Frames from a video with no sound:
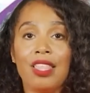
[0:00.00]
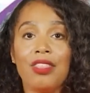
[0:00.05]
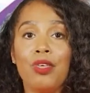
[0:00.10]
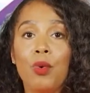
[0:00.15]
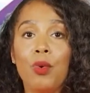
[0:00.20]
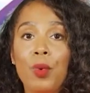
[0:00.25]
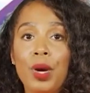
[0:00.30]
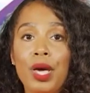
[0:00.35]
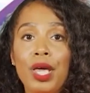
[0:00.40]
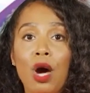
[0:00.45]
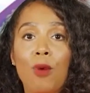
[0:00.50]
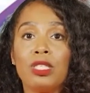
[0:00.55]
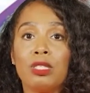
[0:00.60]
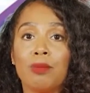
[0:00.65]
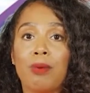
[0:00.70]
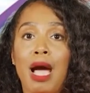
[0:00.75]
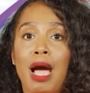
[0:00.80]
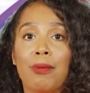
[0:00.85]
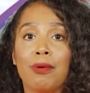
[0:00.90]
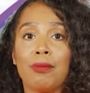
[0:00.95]
The widow
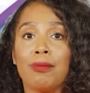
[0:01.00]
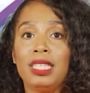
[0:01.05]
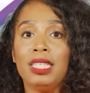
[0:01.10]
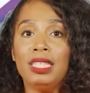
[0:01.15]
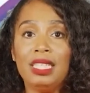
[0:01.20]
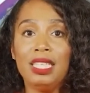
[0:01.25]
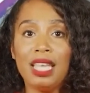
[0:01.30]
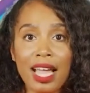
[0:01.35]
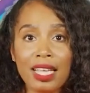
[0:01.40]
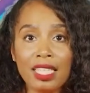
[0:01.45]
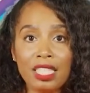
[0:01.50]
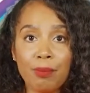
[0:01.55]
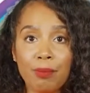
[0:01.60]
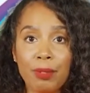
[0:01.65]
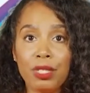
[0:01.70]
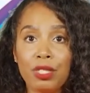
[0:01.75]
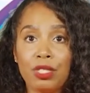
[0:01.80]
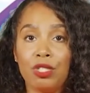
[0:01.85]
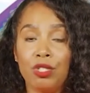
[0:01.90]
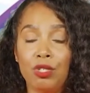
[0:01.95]
was probably
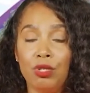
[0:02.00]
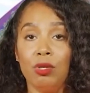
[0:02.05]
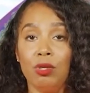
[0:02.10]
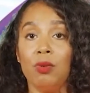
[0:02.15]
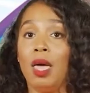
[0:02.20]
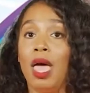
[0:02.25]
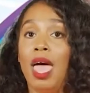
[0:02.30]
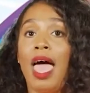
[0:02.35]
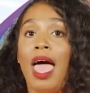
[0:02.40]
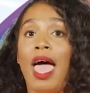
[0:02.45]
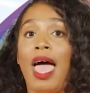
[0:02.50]
desperate to